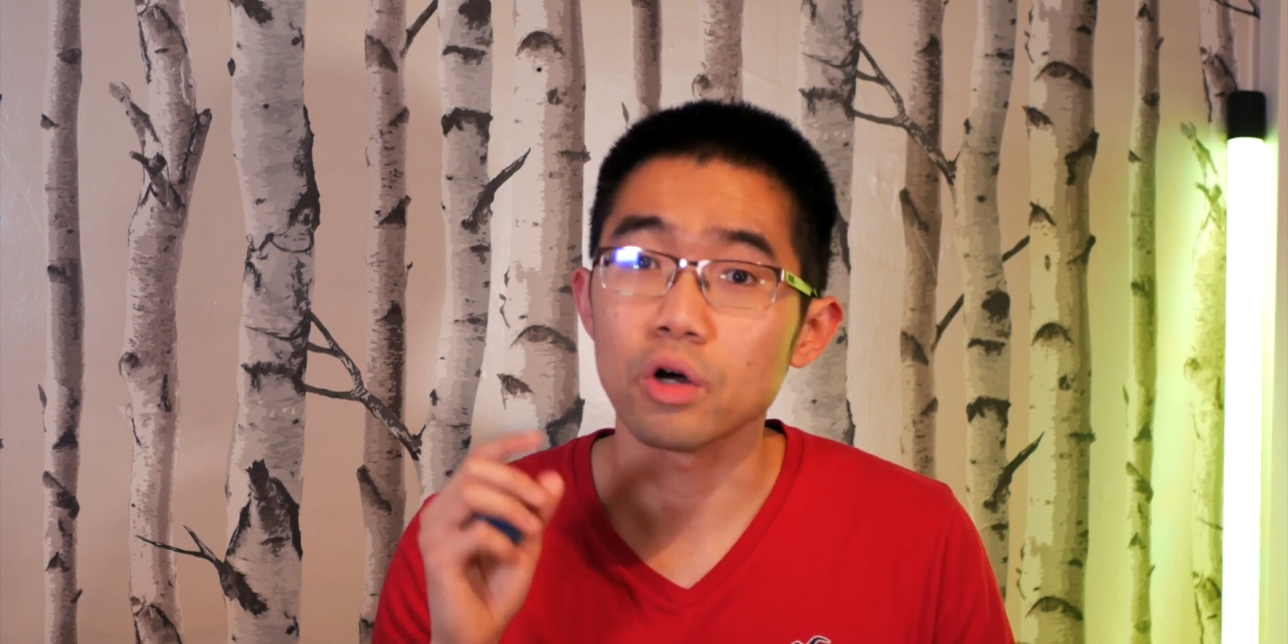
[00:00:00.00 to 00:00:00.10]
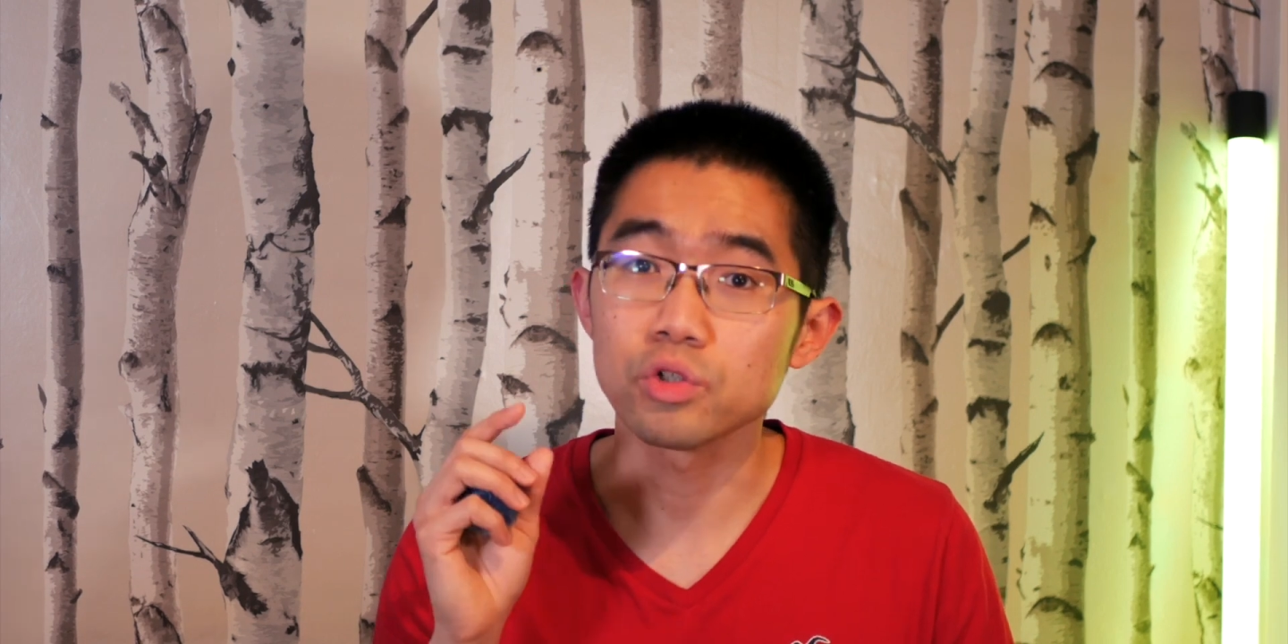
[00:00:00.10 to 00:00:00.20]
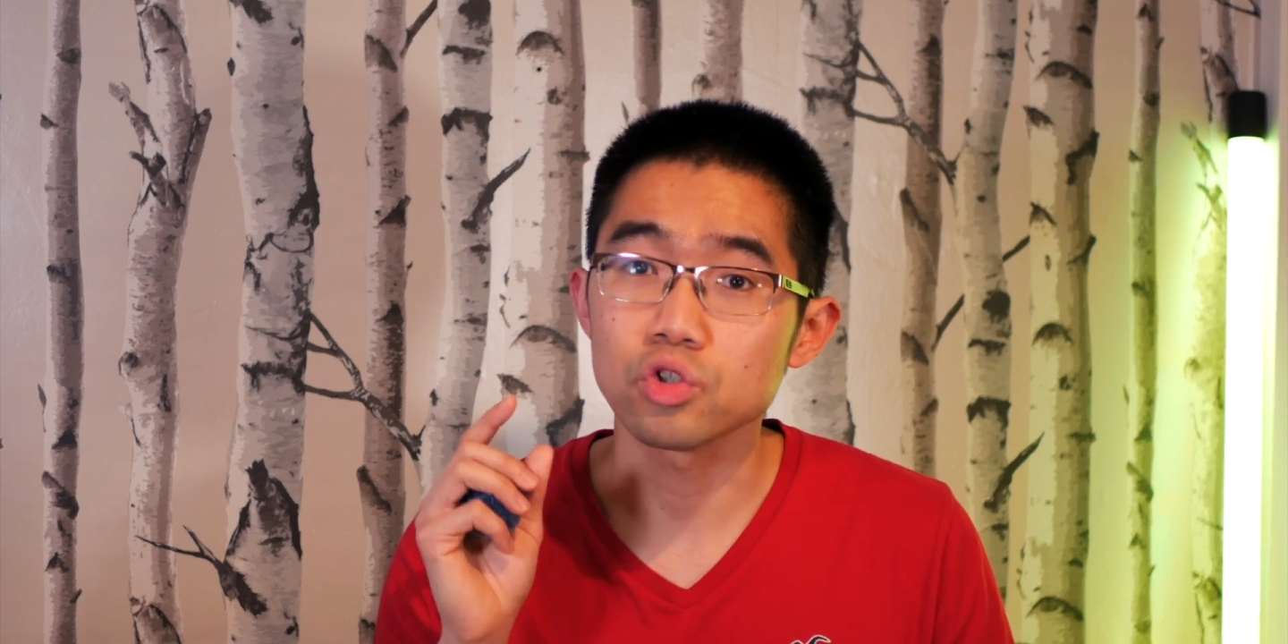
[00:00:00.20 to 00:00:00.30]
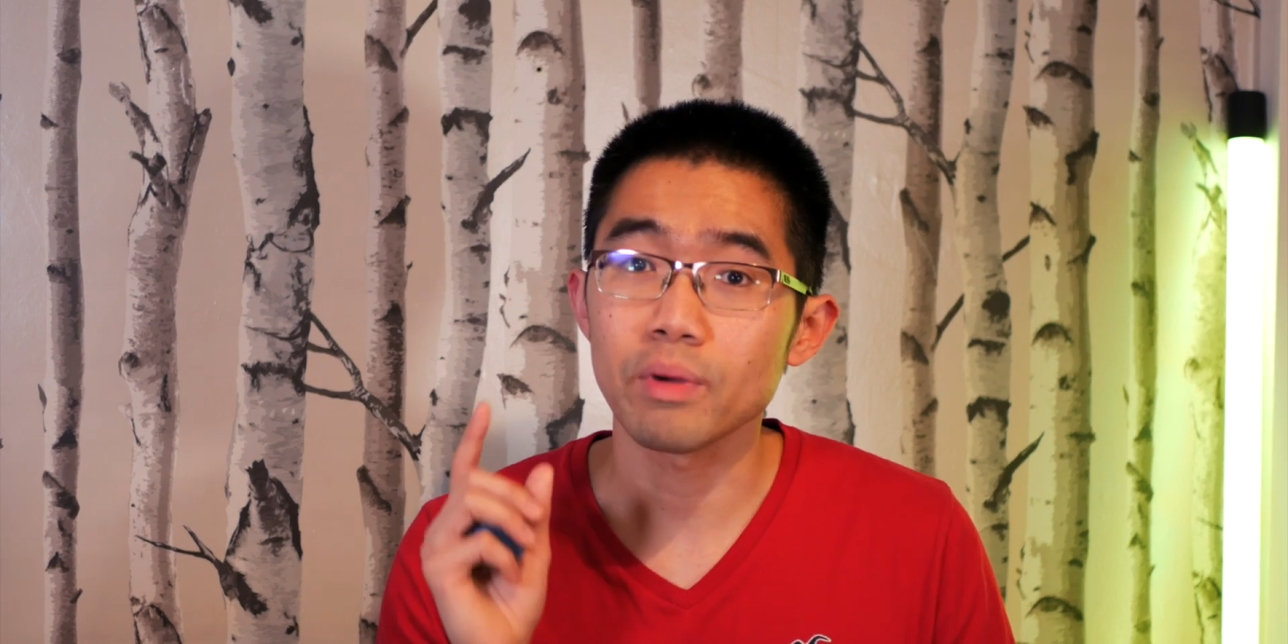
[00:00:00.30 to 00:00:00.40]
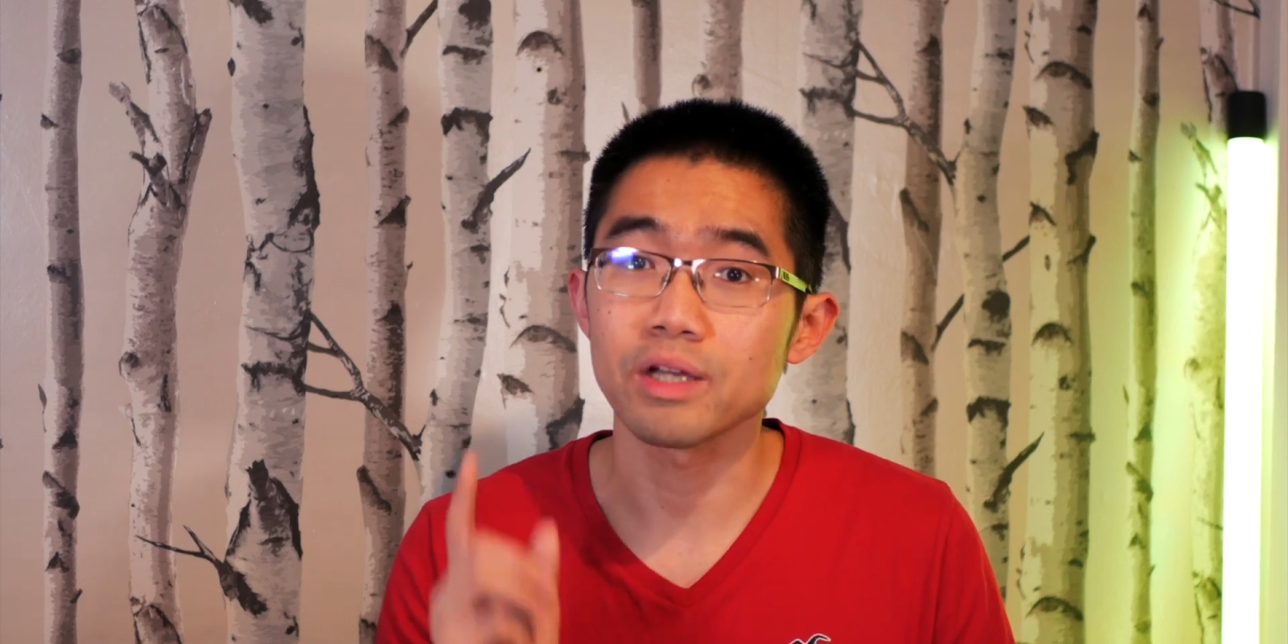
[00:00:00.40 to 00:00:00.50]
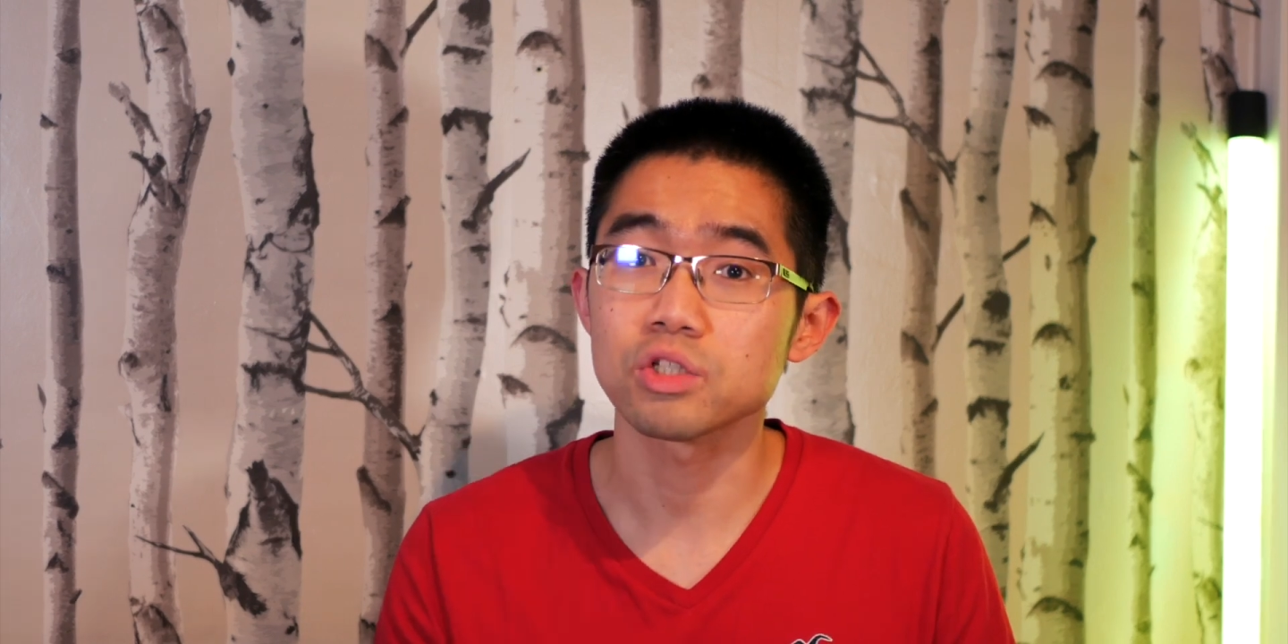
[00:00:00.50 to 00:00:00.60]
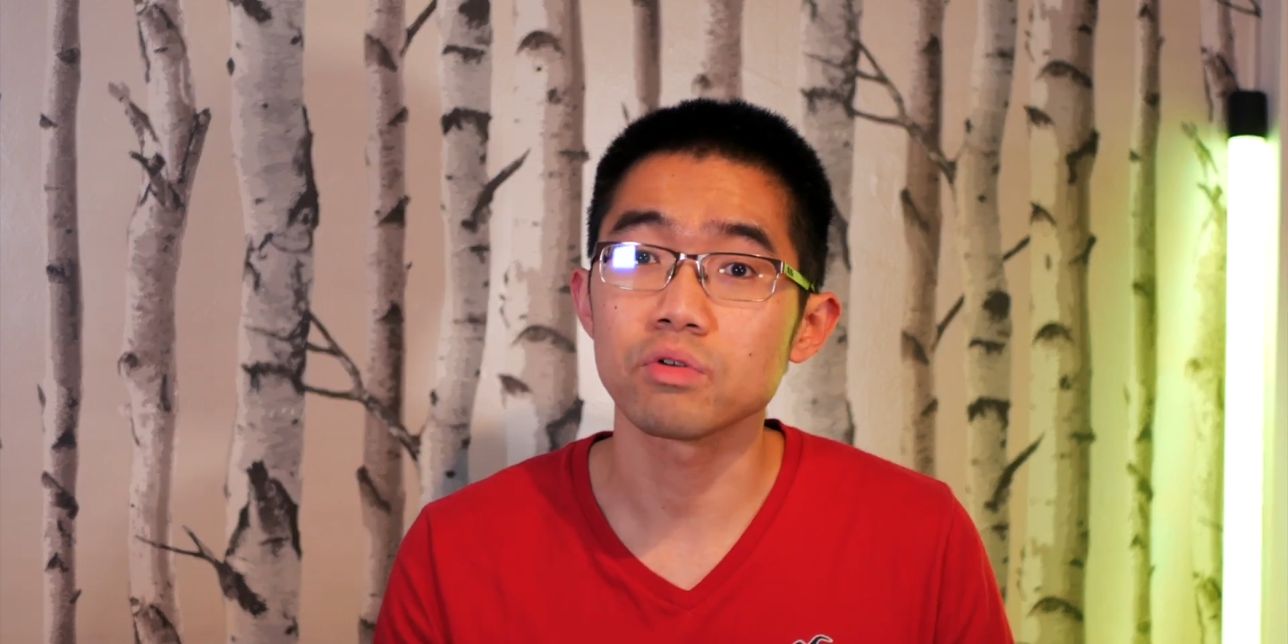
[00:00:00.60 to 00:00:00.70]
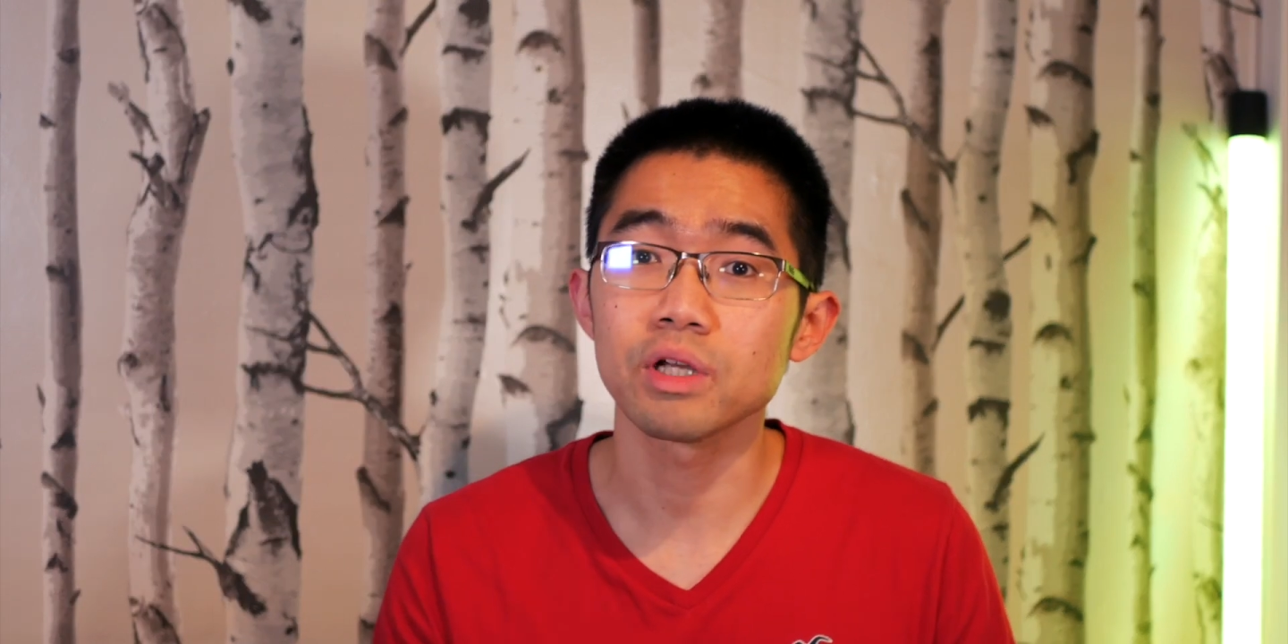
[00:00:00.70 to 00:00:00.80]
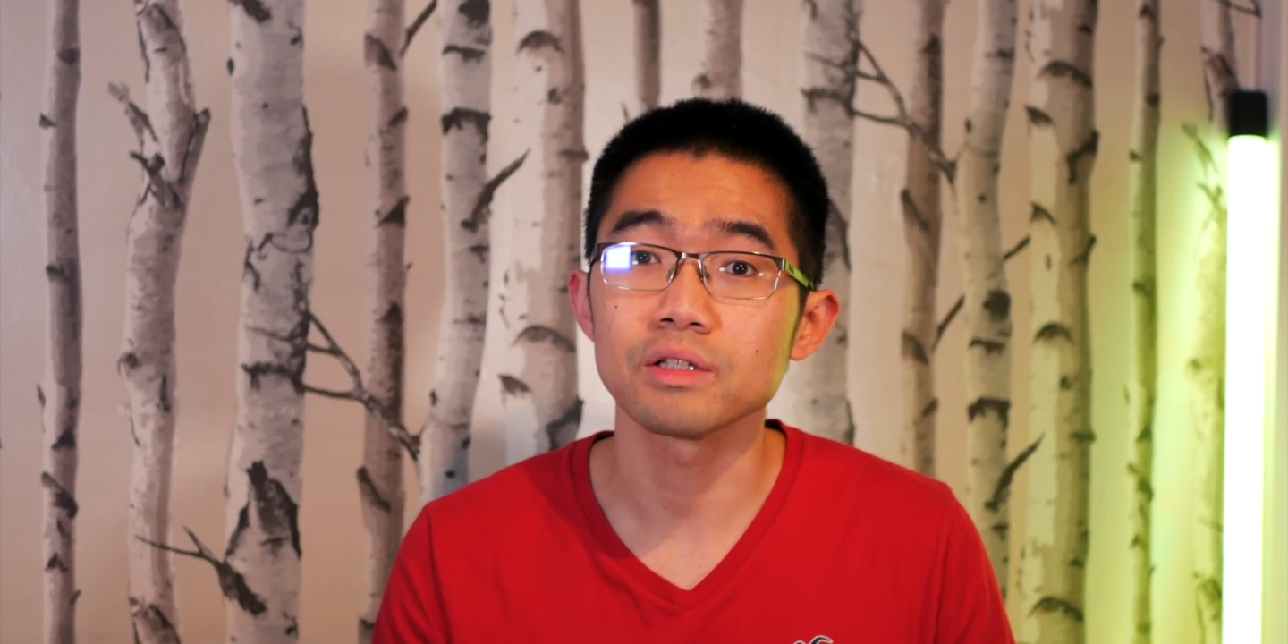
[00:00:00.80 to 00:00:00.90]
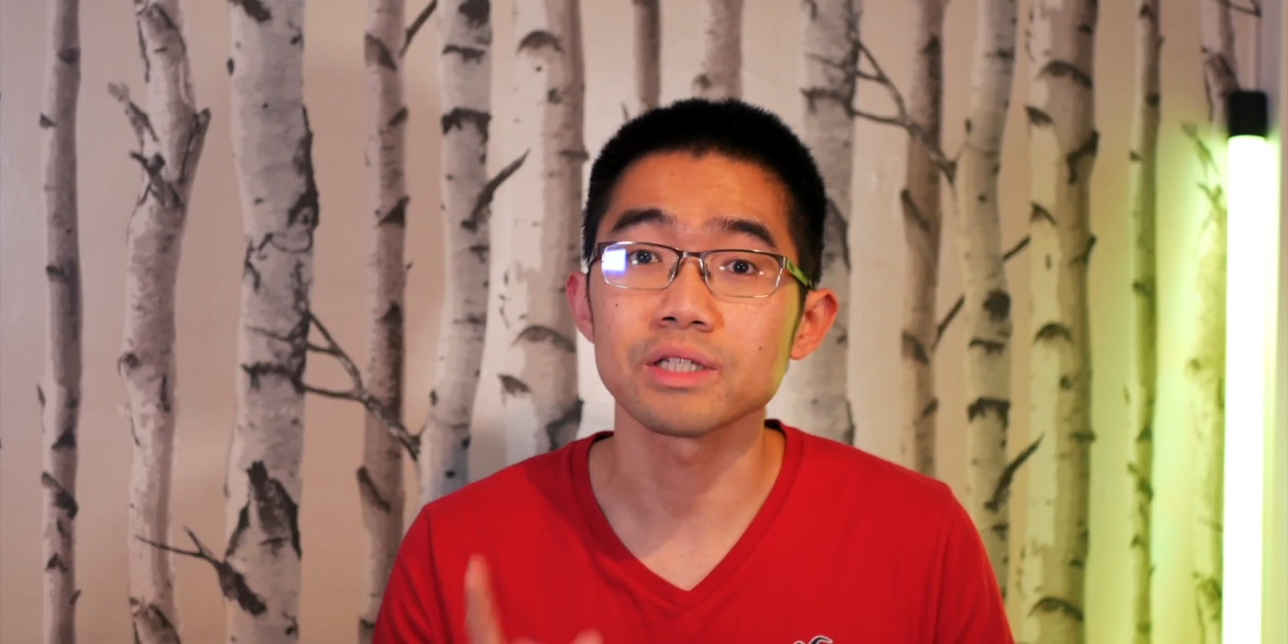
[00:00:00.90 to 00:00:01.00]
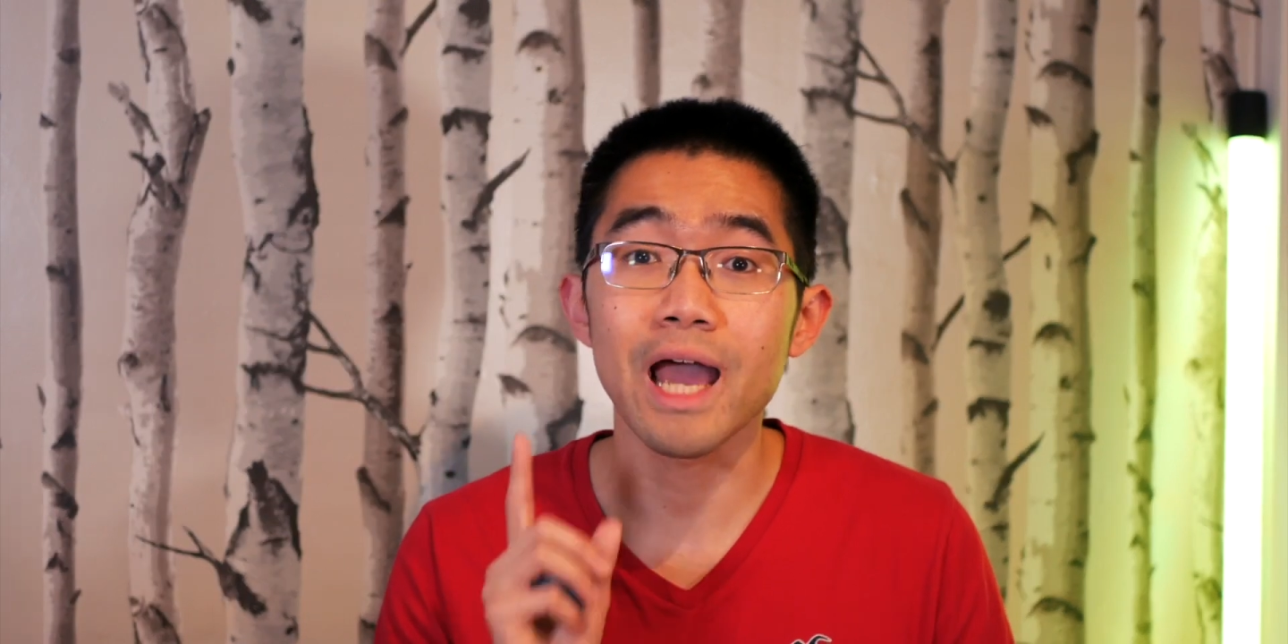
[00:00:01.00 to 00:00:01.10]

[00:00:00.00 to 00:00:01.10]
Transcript: onto my strings